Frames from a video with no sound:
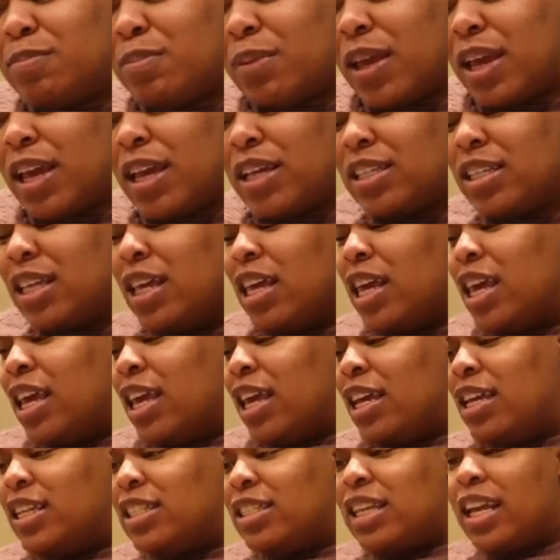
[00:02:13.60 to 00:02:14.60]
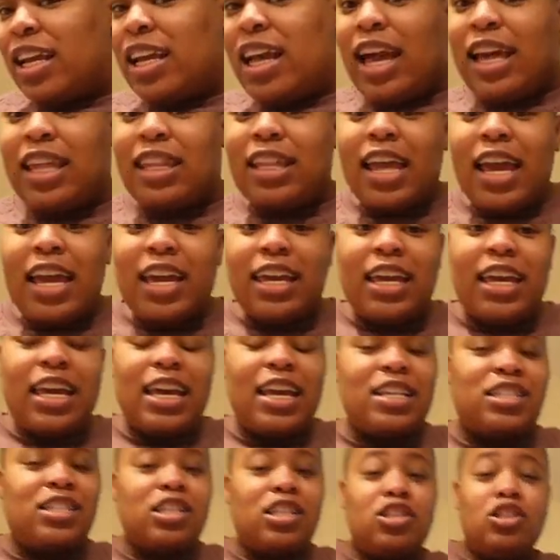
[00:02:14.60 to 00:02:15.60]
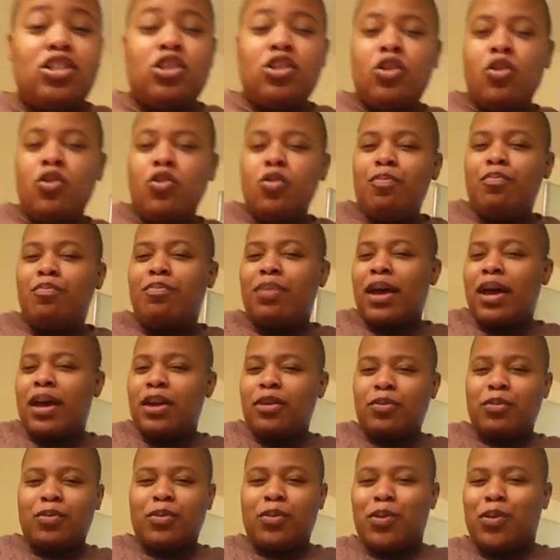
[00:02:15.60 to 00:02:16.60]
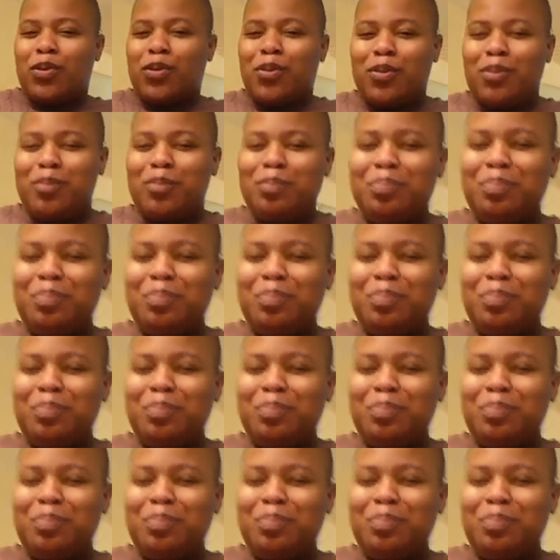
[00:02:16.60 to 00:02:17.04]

place? He's like, I like it. It's a two bedroom